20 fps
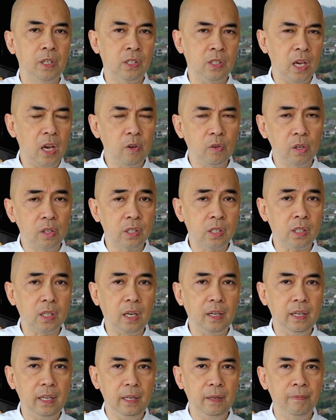the central
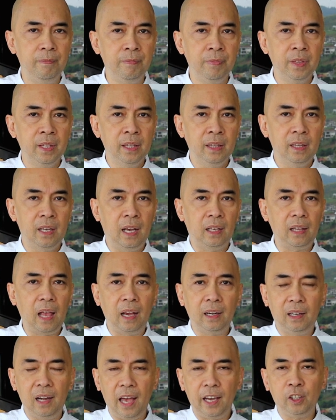study that
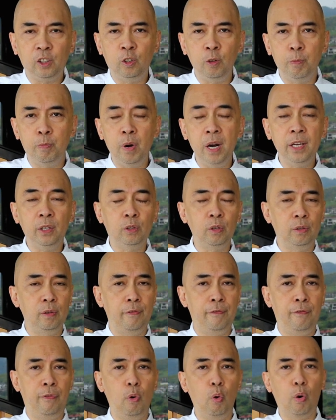I'd like to bring to
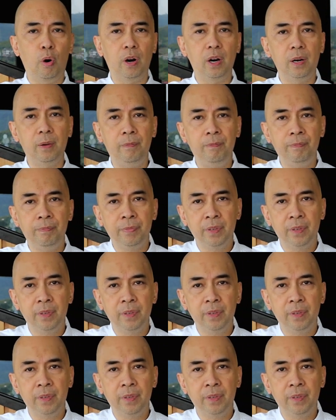the fore